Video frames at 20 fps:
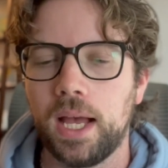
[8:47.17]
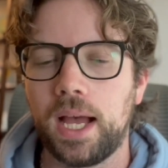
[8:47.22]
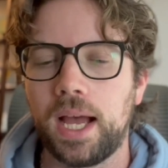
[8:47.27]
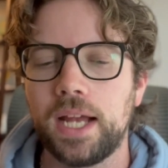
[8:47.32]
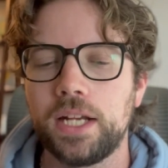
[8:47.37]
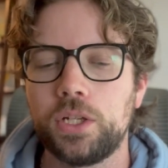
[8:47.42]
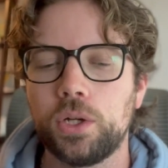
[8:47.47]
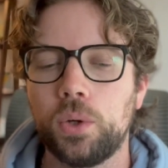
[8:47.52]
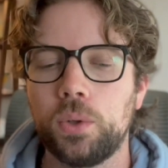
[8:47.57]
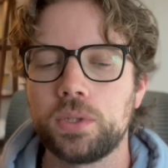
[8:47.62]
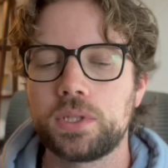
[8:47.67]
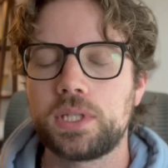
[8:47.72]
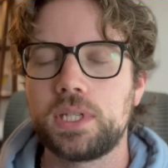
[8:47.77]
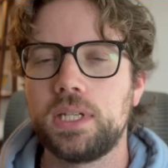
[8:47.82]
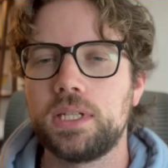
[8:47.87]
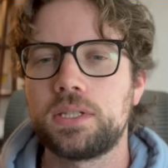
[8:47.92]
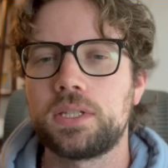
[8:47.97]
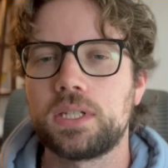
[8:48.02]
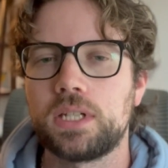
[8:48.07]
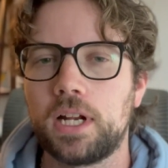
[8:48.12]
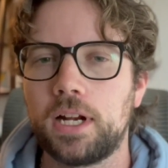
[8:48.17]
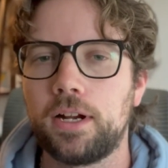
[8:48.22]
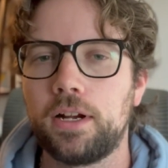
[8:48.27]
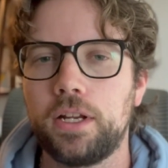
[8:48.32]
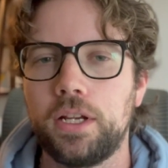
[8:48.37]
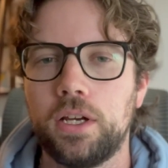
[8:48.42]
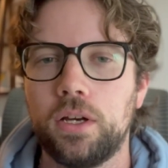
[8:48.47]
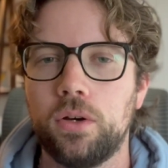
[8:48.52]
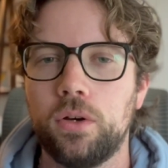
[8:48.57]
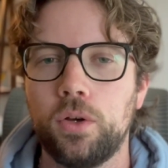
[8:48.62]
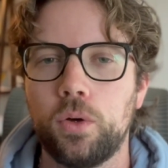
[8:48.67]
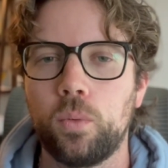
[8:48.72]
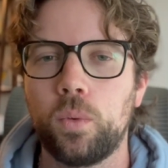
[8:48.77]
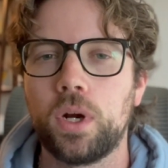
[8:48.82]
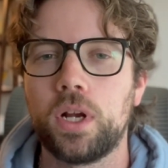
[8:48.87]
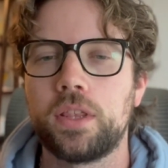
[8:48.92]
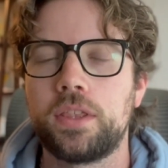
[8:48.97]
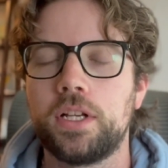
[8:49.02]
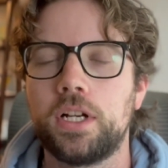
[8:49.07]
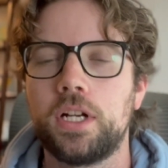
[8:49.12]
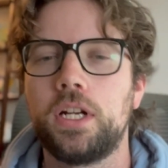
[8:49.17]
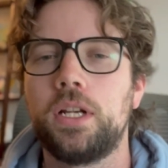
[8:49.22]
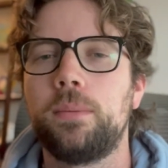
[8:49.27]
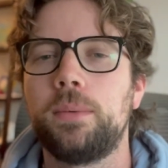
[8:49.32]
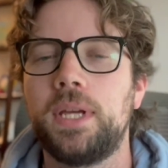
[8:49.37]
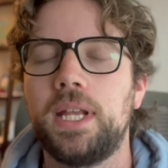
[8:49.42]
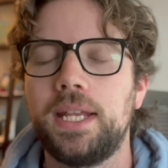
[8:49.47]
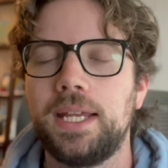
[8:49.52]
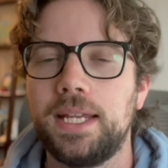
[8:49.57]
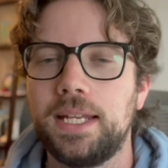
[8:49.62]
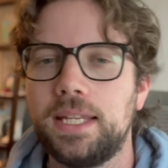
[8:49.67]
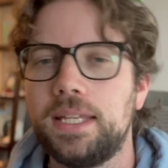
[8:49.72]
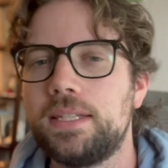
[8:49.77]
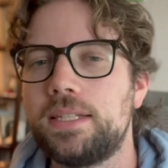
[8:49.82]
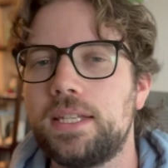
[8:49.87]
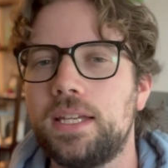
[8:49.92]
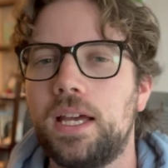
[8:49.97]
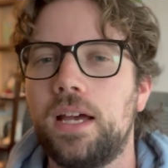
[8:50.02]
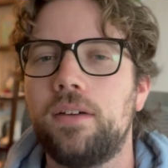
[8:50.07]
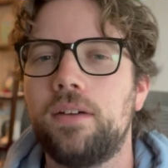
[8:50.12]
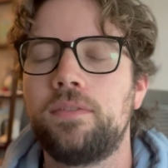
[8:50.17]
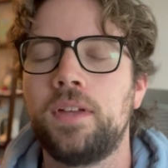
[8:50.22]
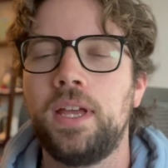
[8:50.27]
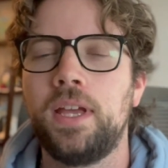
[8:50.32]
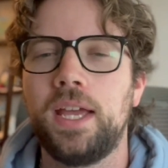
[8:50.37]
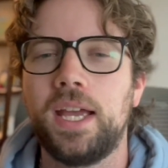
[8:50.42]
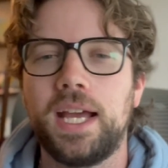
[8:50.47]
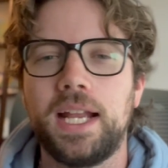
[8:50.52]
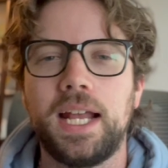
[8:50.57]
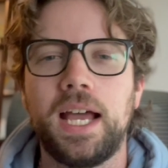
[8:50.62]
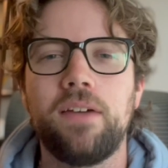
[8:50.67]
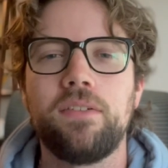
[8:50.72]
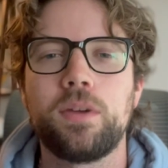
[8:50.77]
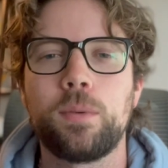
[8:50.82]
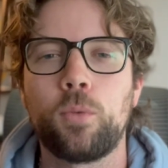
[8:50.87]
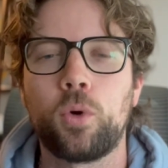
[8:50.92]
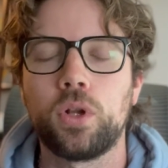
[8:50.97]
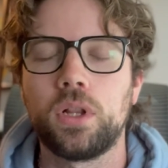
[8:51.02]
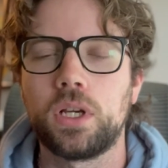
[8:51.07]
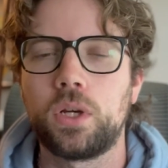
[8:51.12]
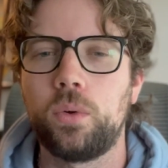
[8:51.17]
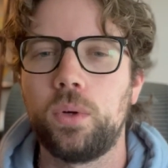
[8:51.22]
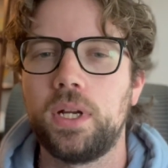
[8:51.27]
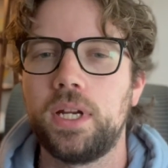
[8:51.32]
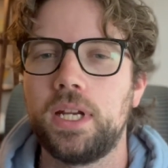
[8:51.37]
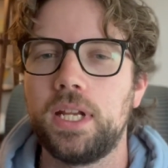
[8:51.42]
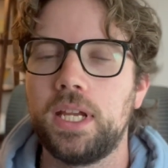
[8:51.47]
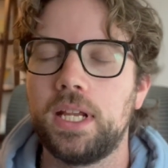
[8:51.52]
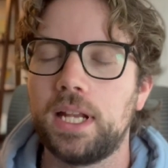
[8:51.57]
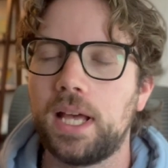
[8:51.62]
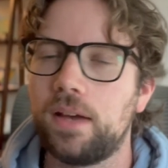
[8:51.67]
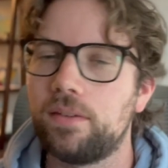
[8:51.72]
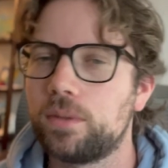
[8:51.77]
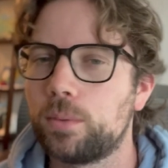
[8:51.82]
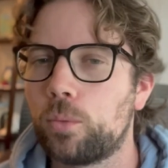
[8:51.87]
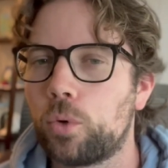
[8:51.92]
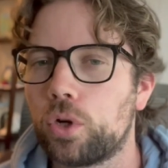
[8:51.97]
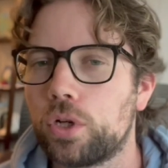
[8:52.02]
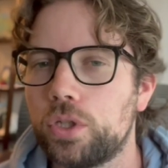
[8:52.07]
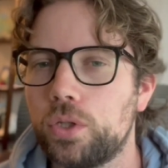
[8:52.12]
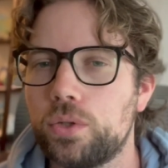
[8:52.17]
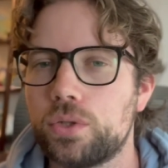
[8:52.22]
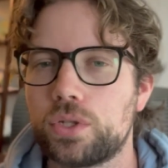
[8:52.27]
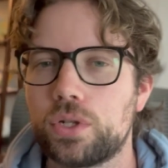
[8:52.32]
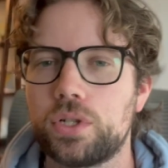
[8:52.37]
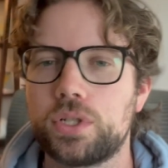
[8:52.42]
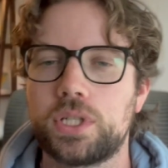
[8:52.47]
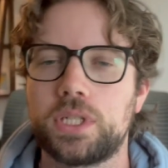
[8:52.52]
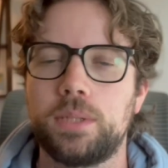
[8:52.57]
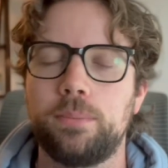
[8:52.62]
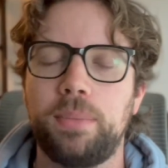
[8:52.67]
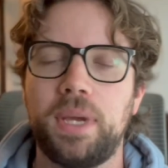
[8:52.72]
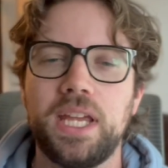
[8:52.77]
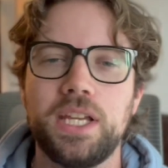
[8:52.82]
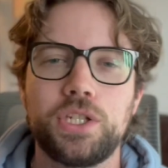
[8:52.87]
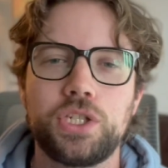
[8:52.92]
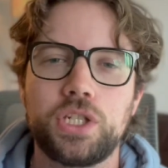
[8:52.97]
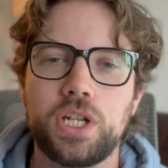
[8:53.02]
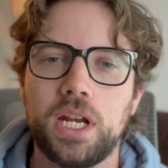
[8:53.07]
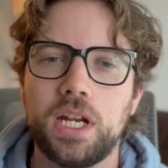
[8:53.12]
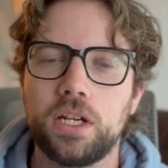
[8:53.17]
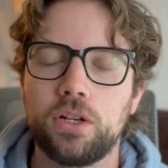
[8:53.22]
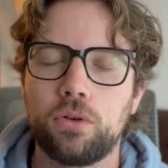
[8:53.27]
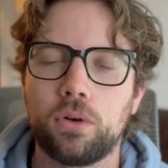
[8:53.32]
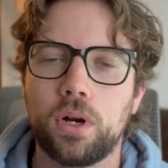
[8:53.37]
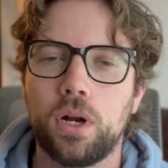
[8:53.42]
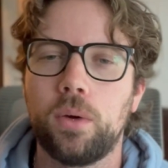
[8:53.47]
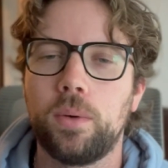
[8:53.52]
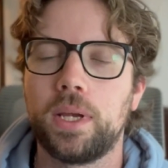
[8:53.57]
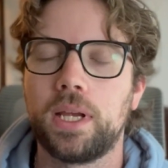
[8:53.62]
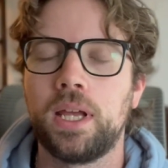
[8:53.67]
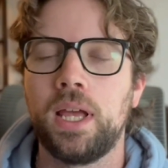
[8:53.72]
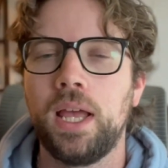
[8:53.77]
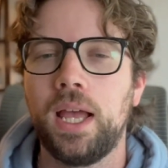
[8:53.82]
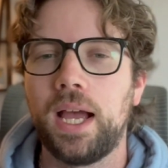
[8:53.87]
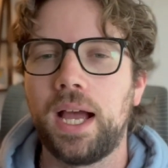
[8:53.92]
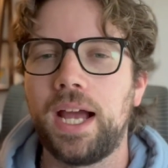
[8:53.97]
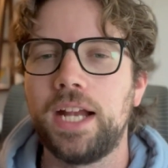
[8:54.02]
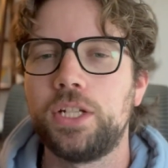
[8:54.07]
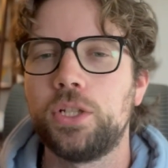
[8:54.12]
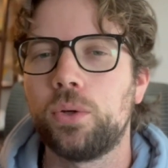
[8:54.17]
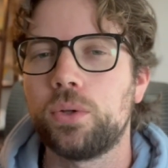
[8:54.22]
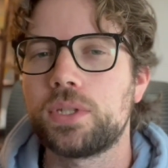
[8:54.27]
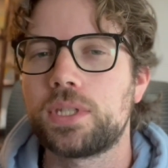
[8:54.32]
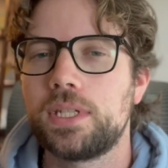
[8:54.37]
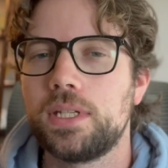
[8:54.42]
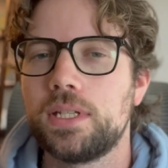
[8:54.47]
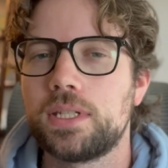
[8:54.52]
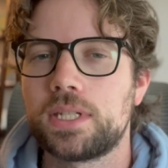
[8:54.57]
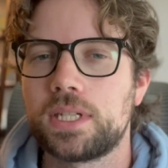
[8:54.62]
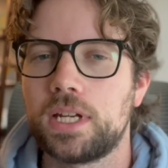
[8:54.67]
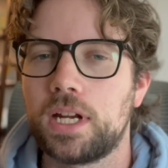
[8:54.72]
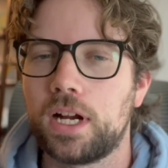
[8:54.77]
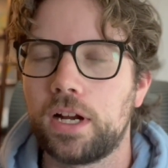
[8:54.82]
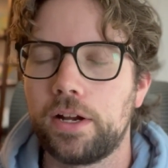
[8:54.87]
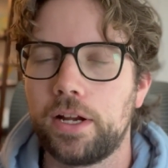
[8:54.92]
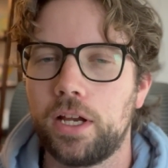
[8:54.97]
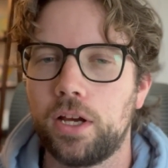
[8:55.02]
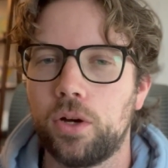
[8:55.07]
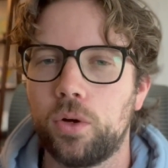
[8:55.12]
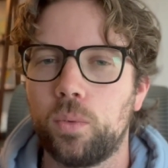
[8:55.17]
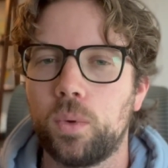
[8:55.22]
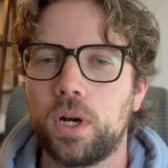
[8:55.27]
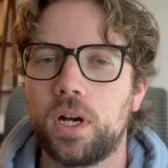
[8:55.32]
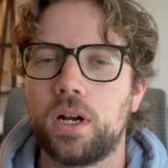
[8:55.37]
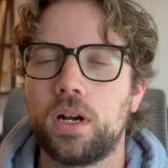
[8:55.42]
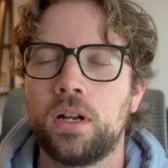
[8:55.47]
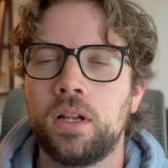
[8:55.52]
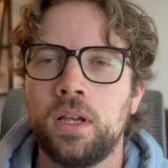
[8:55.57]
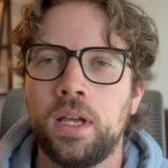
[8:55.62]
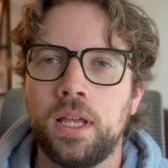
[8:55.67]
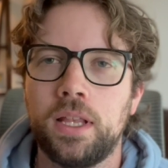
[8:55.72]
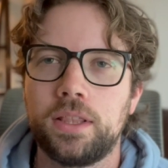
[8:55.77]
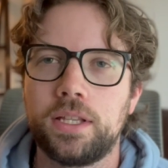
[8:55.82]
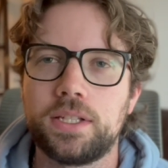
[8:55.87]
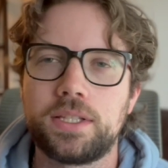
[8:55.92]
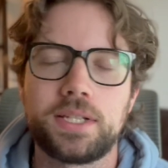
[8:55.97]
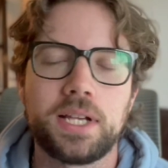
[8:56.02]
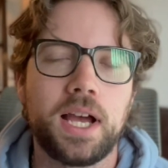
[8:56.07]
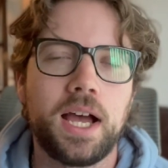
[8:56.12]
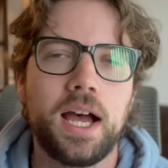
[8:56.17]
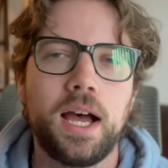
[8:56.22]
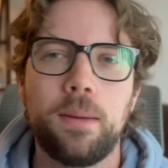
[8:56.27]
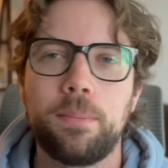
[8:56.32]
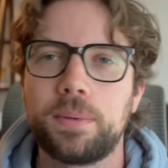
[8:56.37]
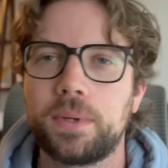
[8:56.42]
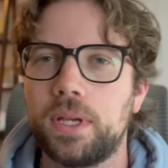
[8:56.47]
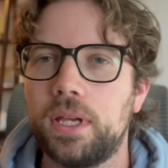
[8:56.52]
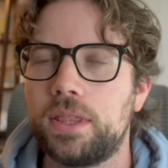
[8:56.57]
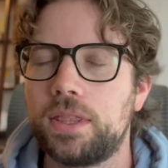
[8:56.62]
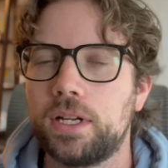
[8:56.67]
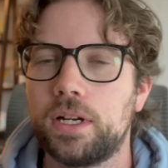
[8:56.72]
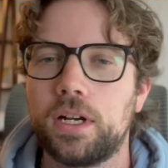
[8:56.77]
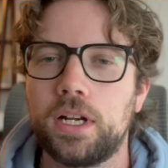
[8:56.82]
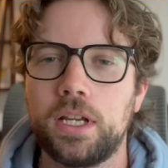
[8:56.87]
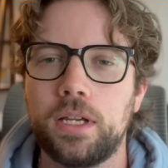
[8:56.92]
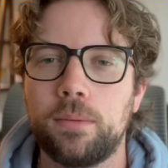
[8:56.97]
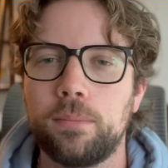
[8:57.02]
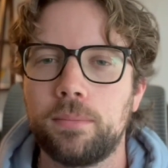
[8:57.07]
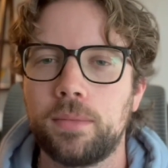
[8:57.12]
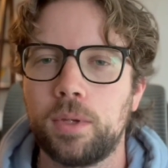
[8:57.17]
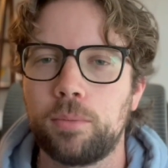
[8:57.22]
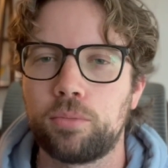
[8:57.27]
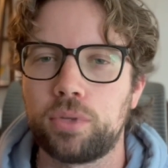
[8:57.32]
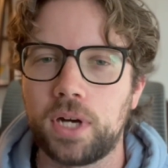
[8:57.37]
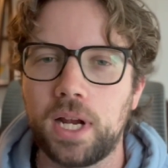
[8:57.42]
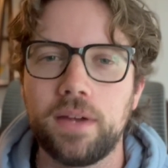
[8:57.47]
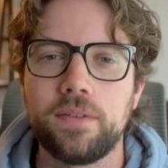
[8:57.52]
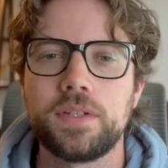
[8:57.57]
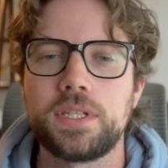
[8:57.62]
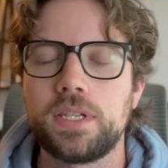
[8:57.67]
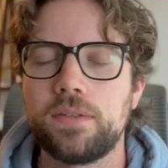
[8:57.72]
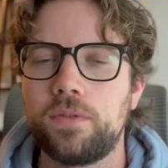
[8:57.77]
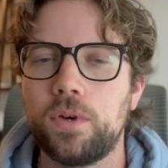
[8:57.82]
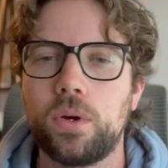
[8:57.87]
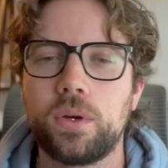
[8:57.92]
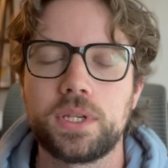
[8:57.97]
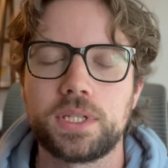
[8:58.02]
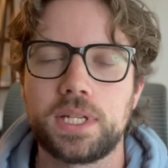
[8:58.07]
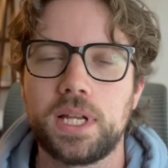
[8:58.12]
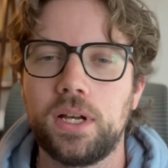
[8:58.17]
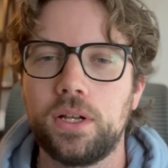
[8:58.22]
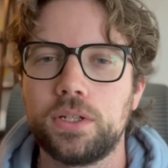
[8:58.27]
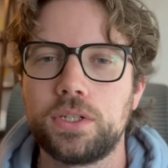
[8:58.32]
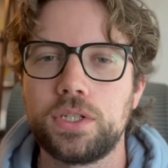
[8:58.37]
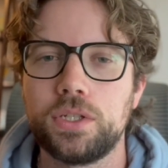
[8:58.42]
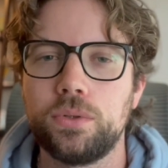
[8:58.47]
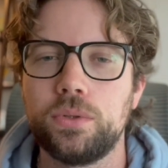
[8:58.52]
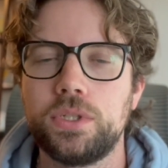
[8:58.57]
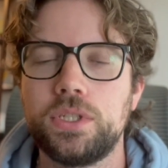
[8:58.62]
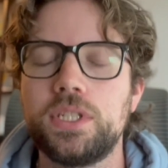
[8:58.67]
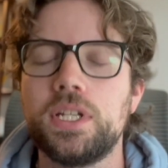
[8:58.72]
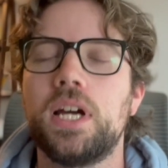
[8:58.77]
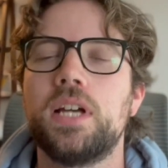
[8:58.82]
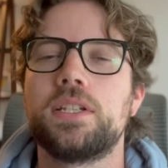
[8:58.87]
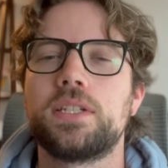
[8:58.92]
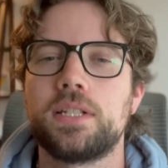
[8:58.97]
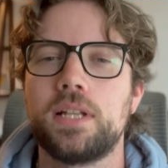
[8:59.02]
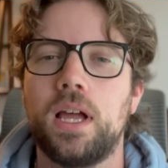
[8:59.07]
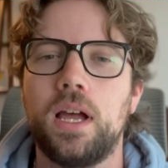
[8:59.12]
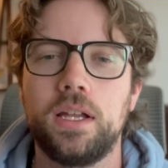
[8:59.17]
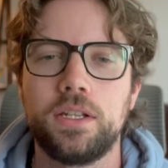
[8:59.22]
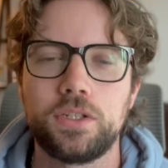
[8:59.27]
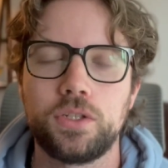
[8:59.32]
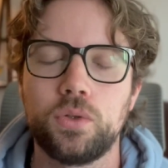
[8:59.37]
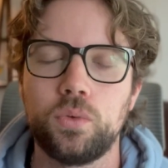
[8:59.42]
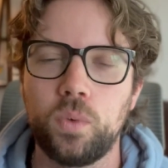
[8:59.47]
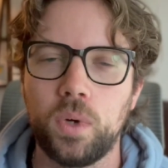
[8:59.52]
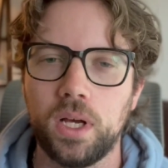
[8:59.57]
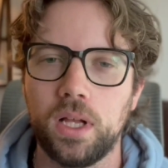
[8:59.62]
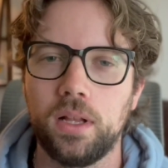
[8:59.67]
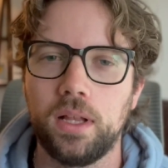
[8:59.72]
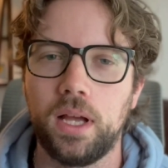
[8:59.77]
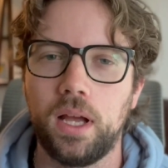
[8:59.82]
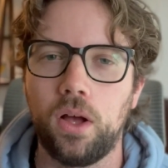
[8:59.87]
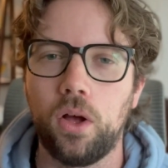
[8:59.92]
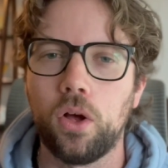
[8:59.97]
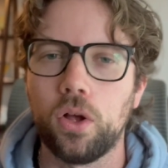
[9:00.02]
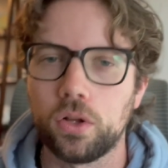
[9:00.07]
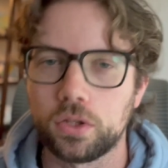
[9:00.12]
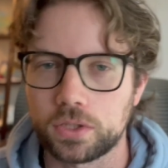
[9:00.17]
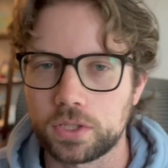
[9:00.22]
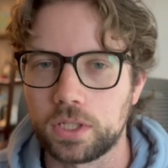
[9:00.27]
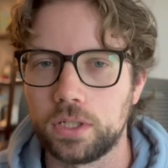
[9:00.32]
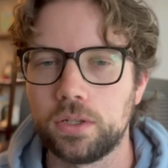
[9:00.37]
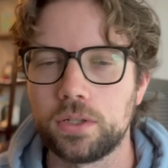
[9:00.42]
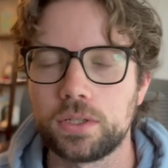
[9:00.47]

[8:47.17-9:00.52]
I don't see a scenario where Ethereum getting an ETF and having more liquidity and having more users and Base Chain growing, I don't see a scenario where the top Ethereum privacy-focused L2 does not do well also.